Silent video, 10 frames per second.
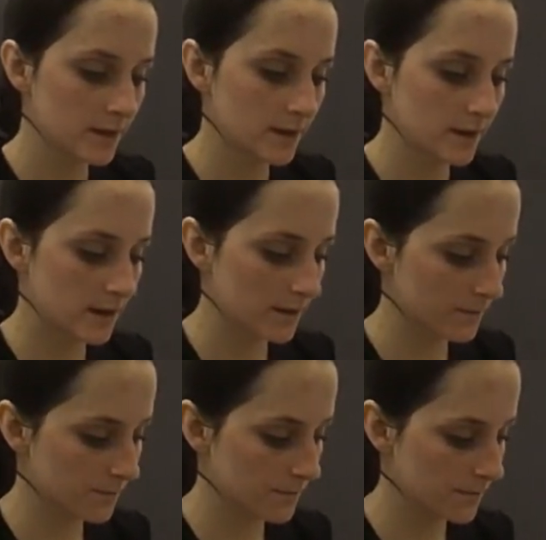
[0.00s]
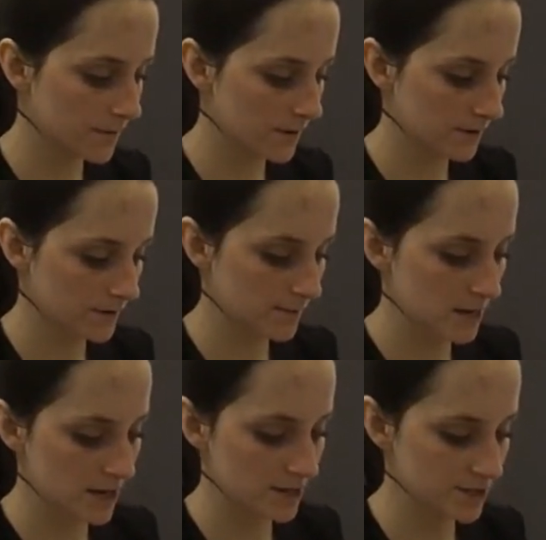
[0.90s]
Um, uh,
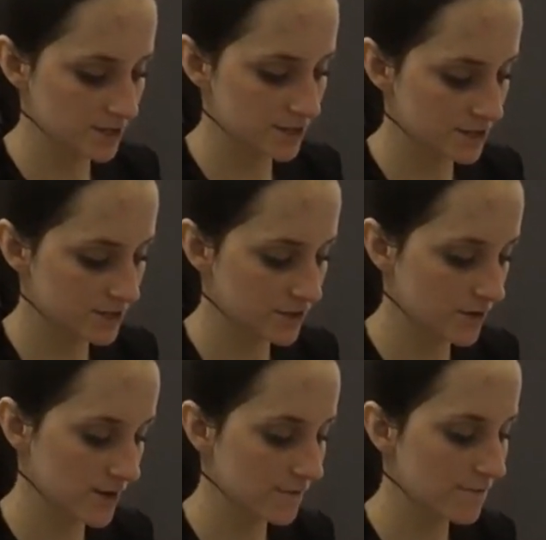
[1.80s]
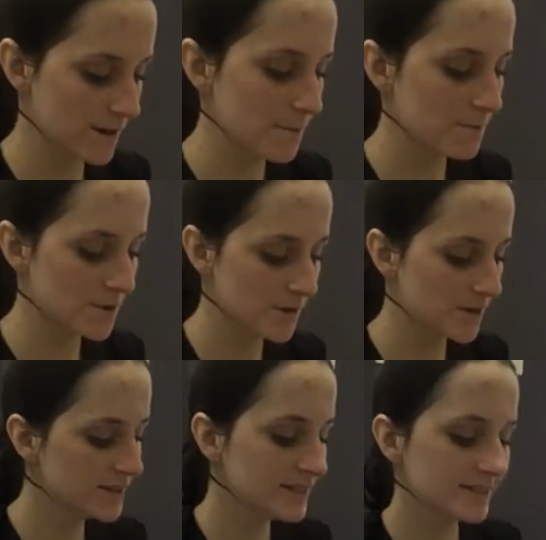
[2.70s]
Gamage de Sueur from
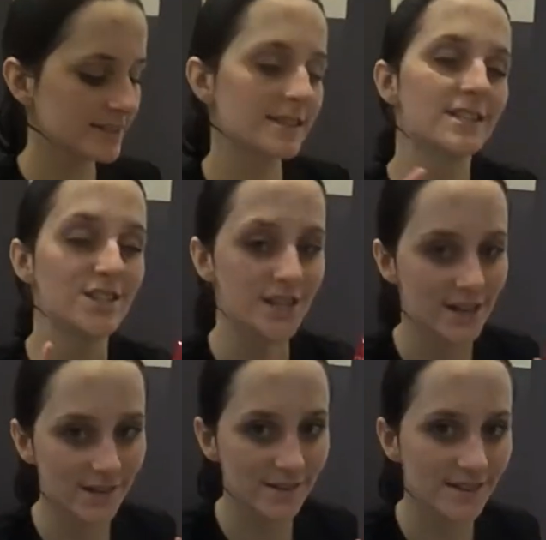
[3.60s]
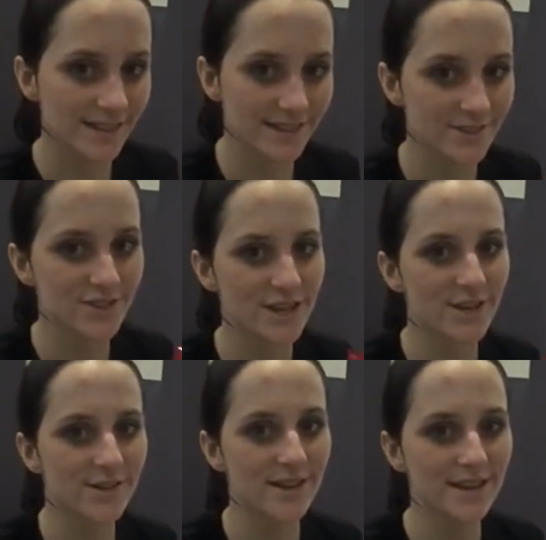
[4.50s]
Buers, the gel, the
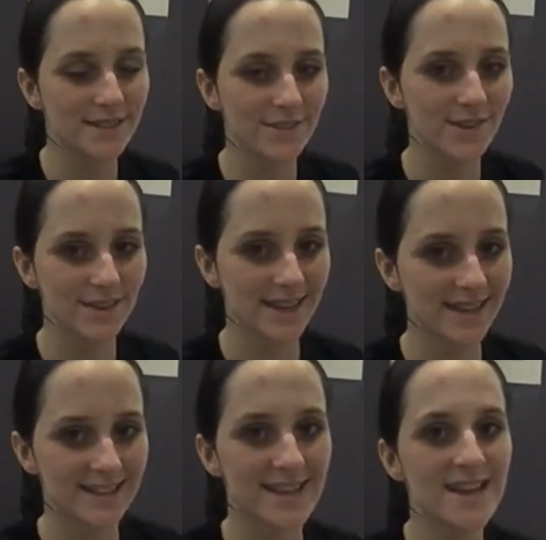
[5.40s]
gel exfoliant.